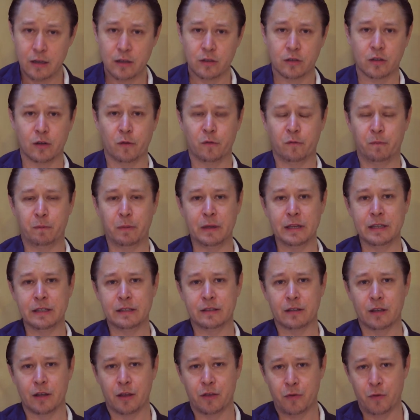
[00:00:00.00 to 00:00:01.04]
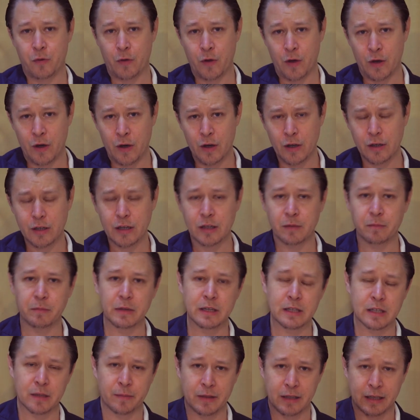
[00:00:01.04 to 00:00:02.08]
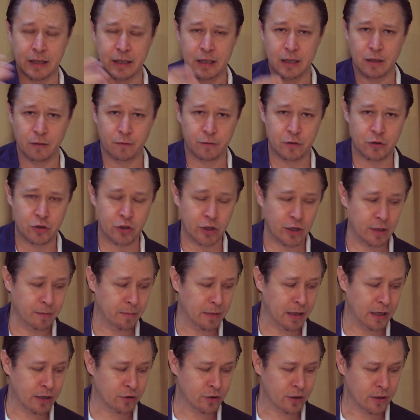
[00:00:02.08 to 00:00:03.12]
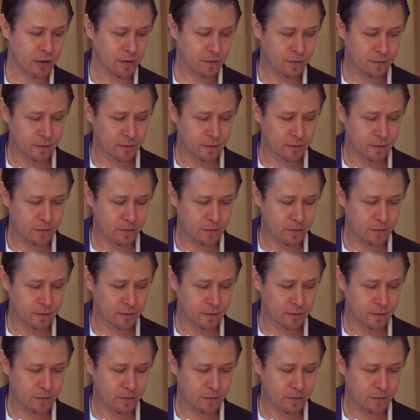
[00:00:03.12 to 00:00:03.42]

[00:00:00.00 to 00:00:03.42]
So if B is the third, it means I'm in the key of G major.